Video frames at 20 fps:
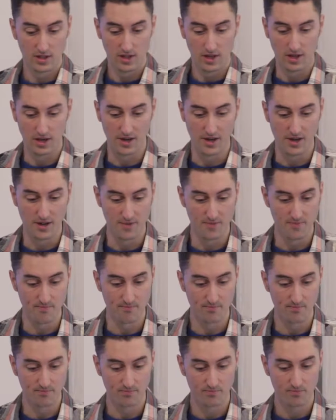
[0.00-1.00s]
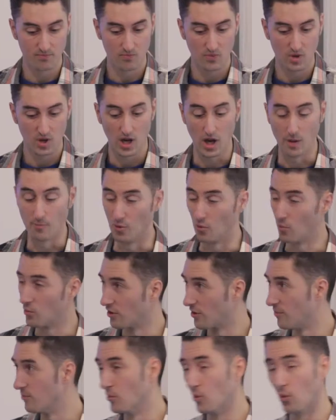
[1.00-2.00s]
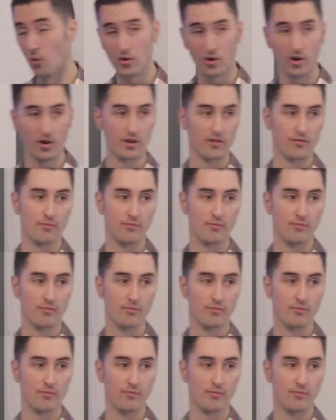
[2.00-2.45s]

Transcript: but with a more kind